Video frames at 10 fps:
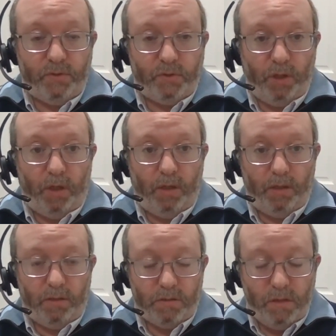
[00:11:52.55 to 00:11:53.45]
You saw
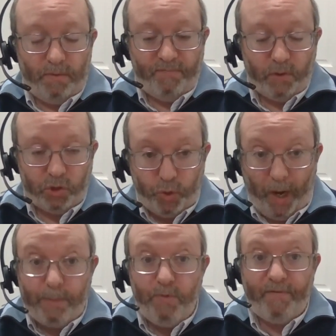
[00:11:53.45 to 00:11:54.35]
a number of folks
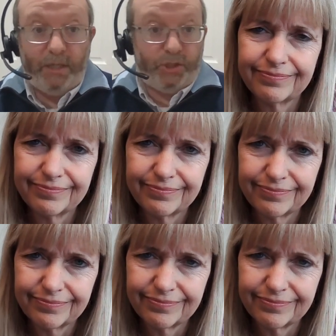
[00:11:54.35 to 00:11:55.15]
try to move out of China.